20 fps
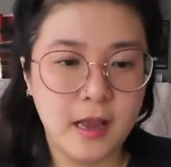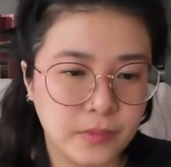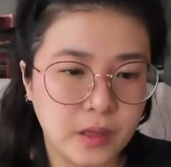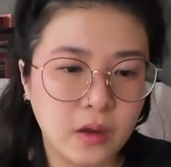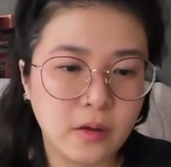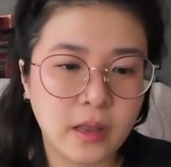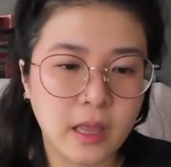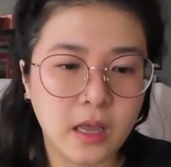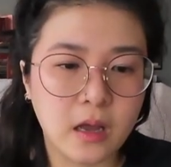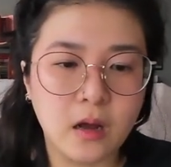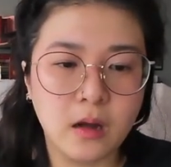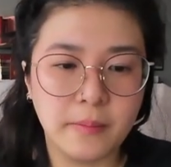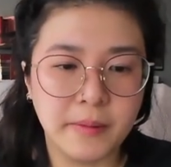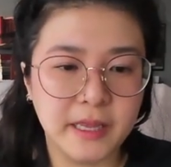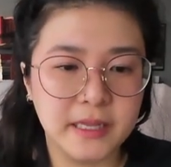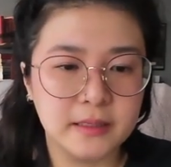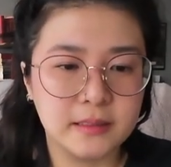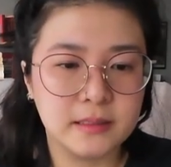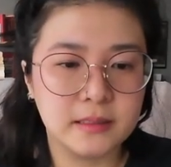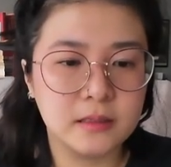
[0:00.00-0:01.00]
Okay,
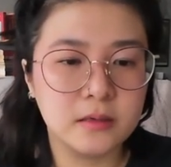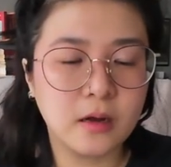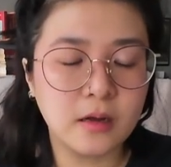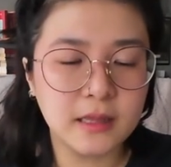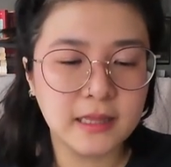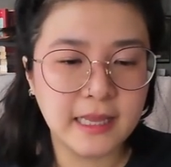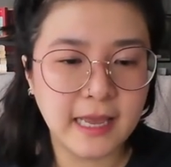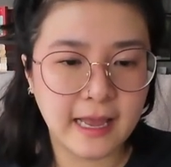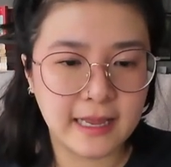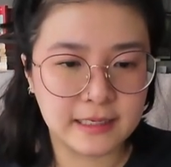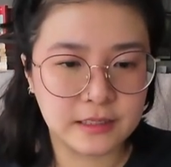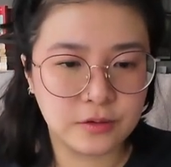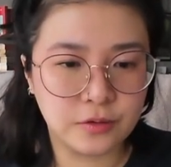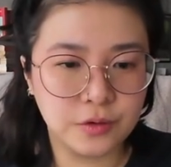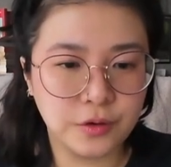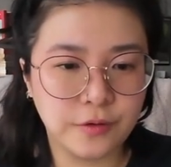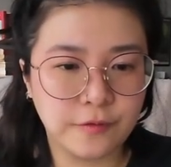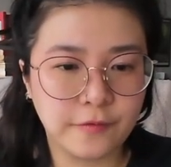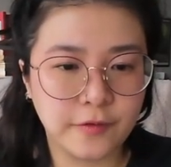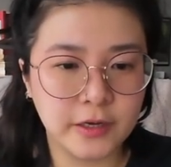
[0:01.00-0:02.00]
comments. Not the asshole.
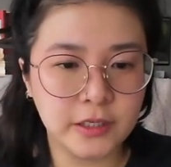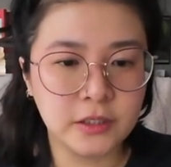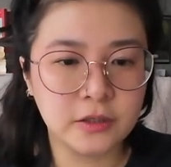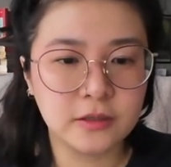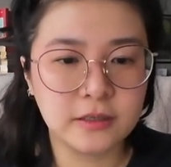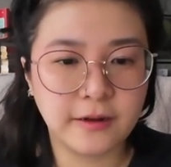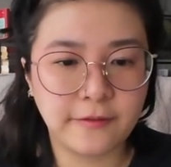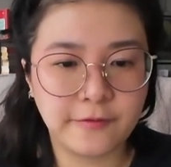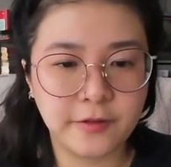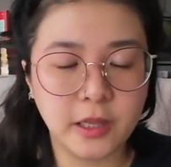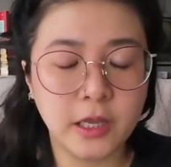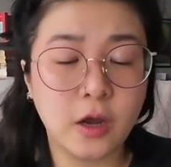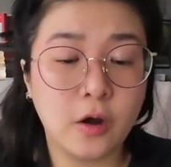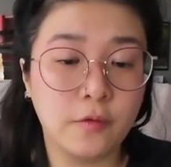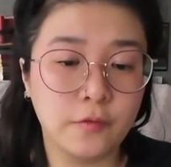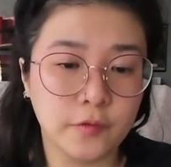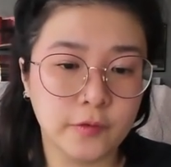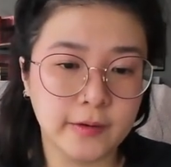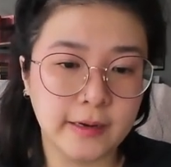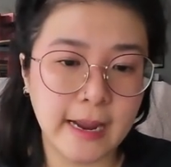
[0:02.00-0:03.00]
Your friends are definitely
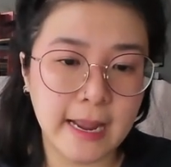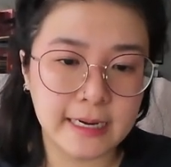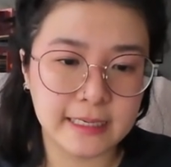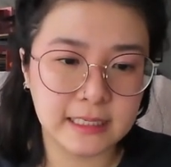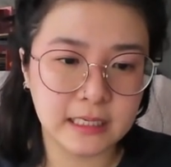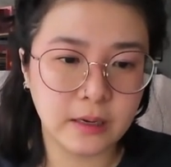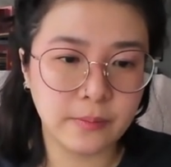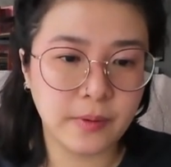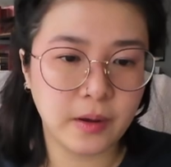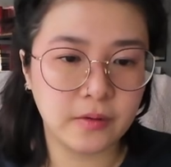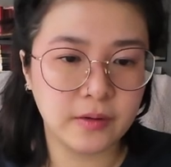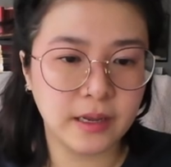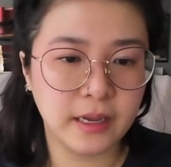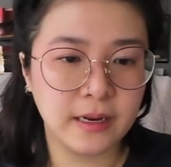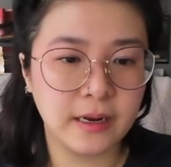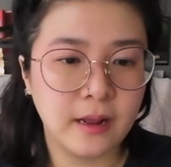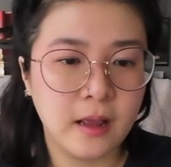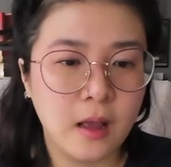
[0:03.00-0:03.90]
overreacting about it.